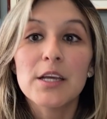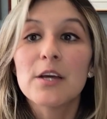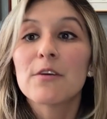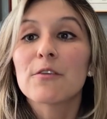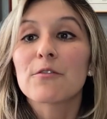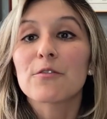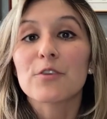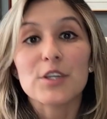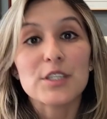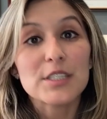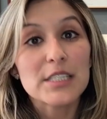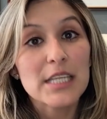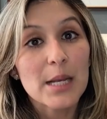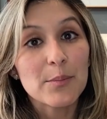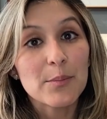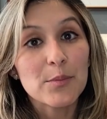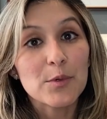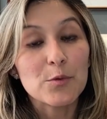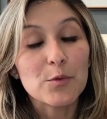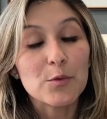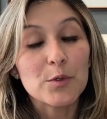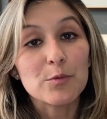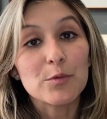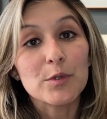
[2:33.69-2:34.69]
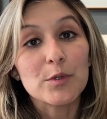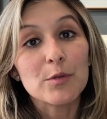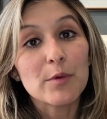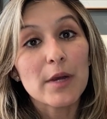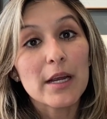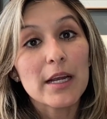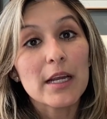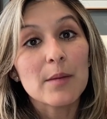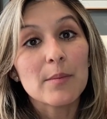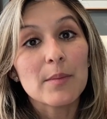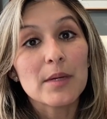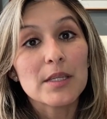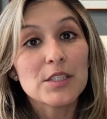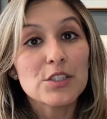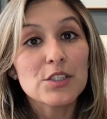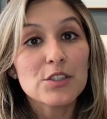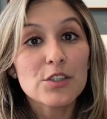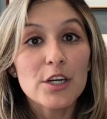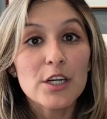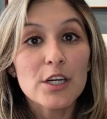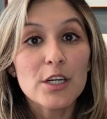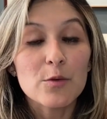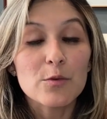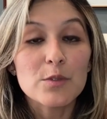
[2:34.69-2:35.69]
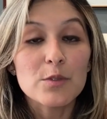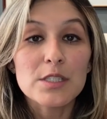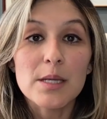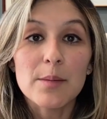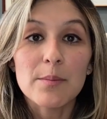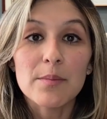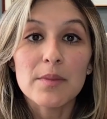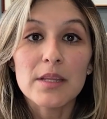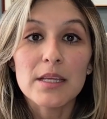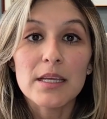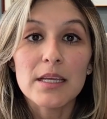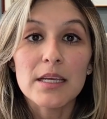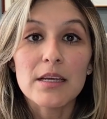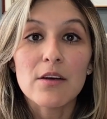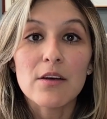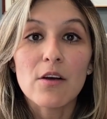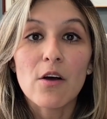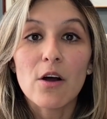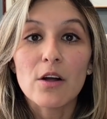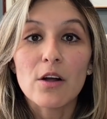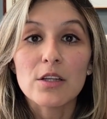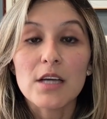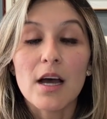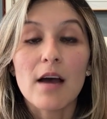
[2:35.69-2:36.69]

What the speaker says: For example, would we recommend starting something called